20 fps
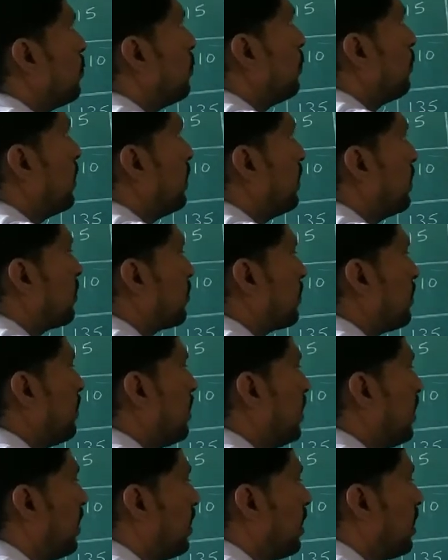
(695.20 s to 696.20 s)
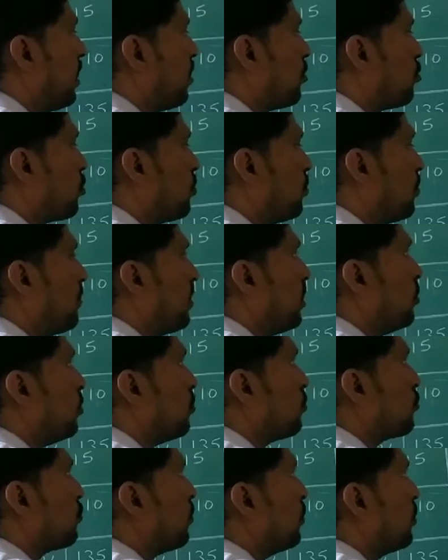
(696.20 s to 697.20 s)
minus a. Assumed value
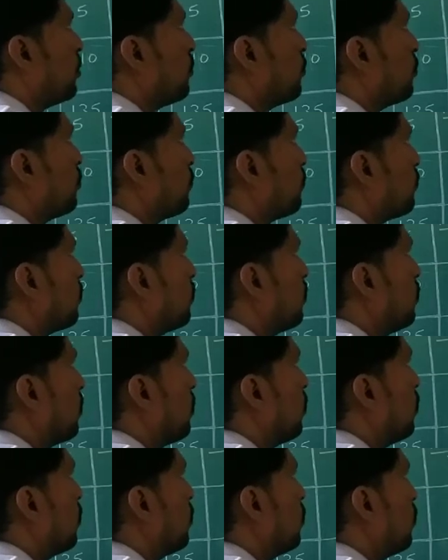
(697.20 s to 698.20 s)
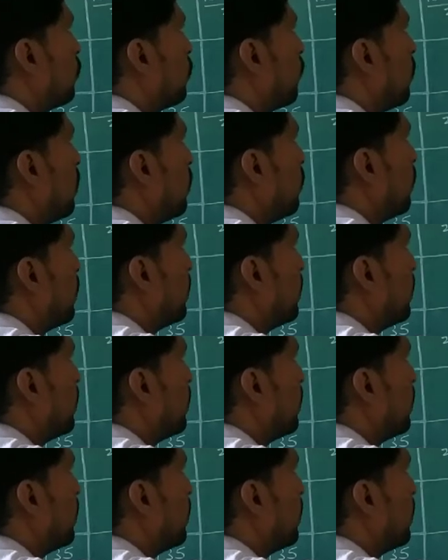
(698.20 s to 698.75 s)
is 22. 12